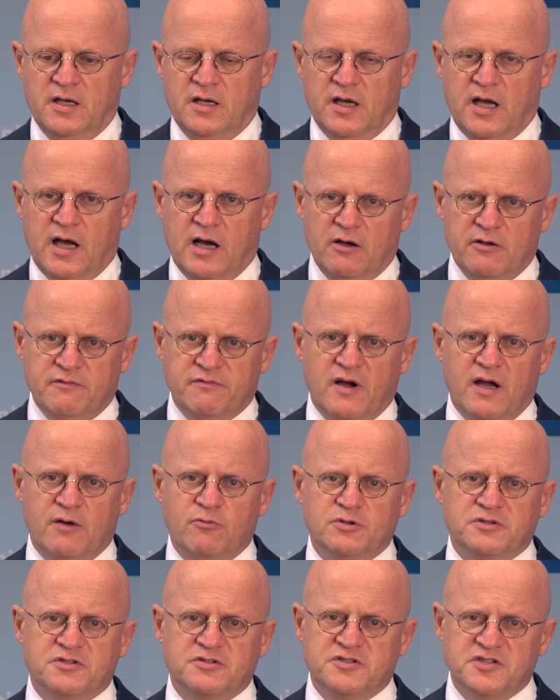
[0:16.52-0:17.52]
Now, if I
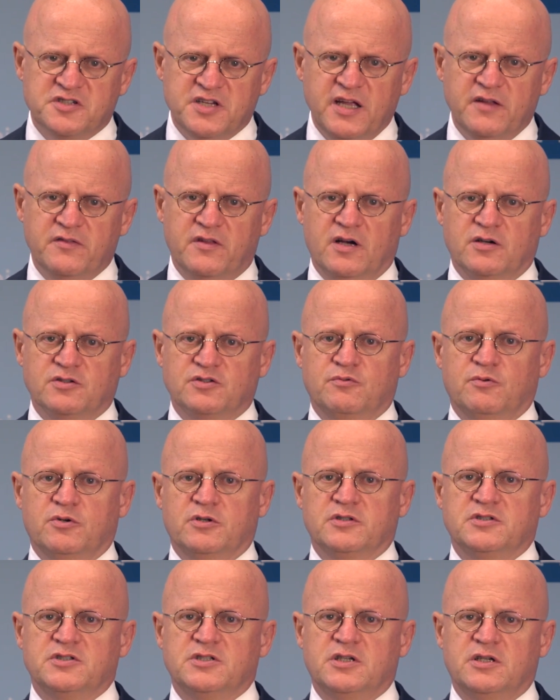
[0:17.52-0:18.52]
were to sing those
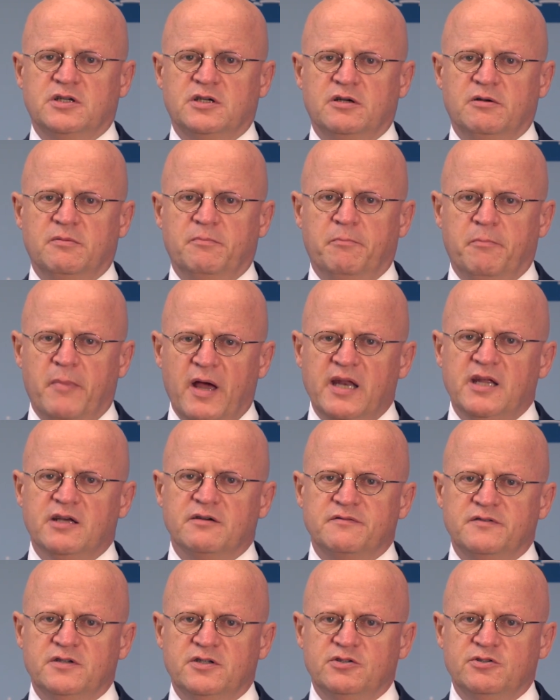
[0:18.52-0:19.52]
words, many
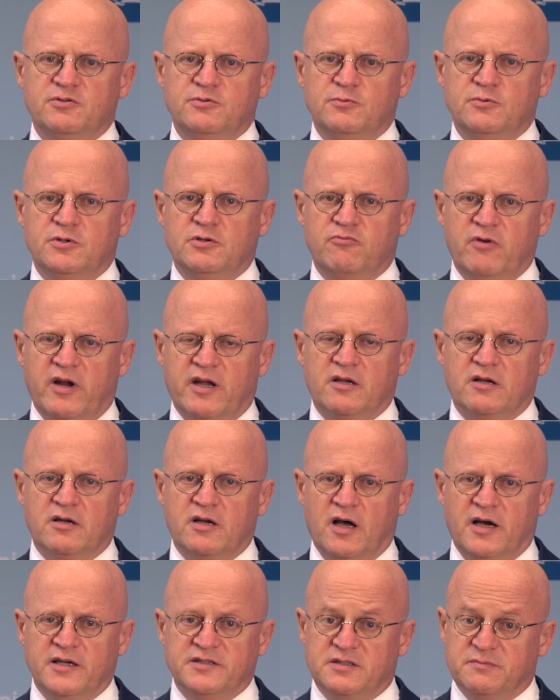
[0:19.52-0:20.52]
of you would
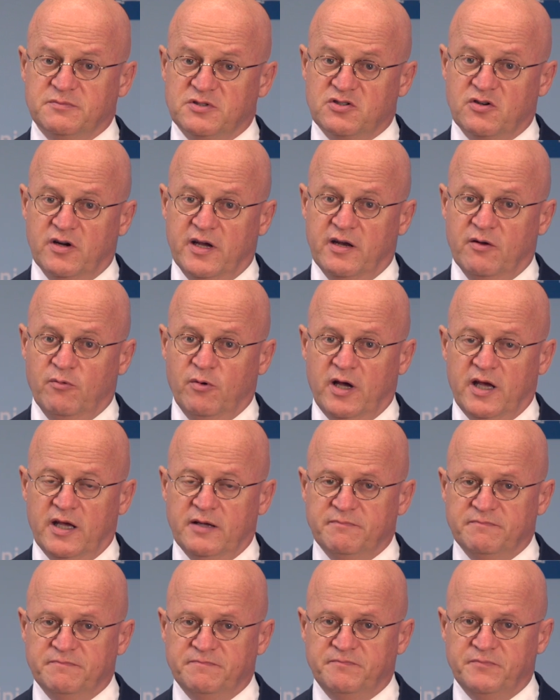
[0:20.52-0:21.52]
recognize them straight
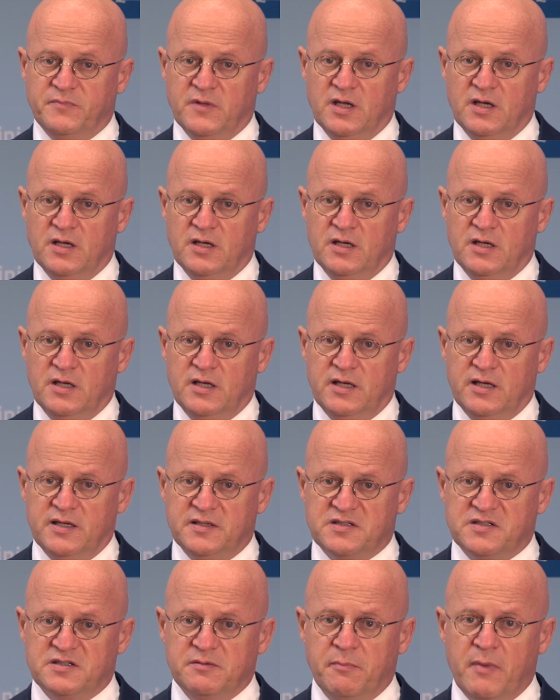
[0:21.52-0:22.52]
away.
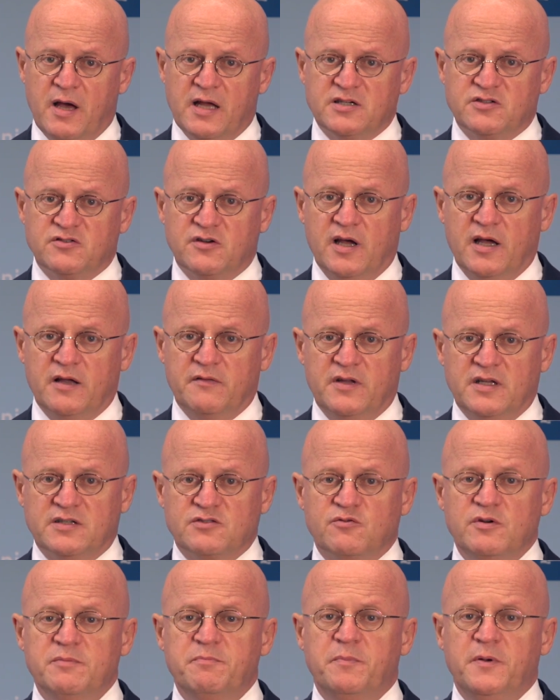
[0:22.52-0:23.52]
It's the mantra
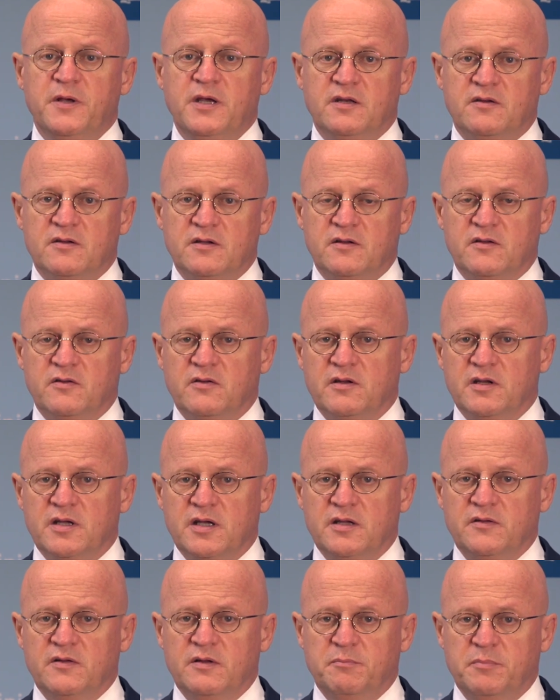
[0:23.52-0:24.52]
that's repeated
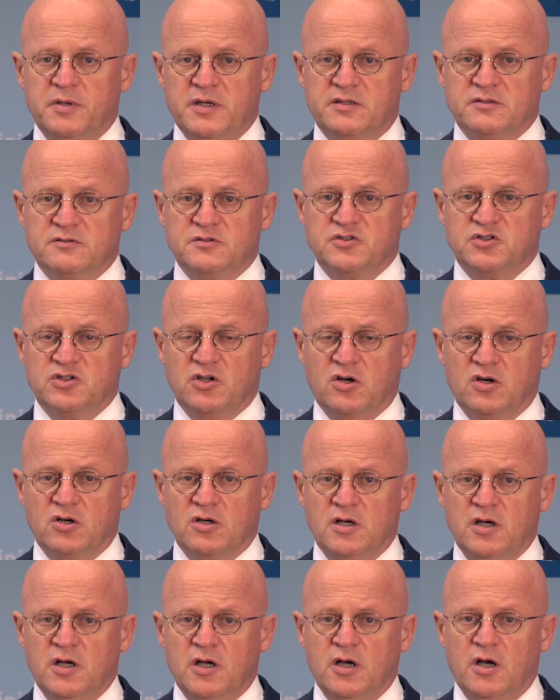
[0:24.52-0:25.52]
in the Beatles song
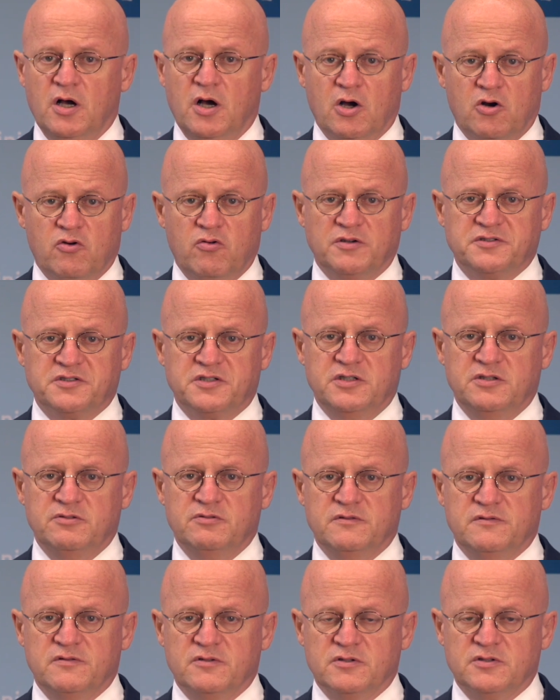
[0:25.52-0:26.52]
Across the
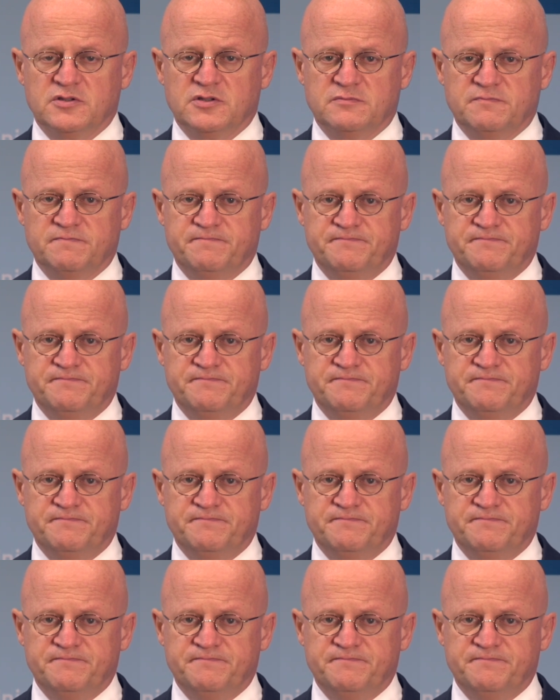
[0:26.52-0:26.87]
Universe.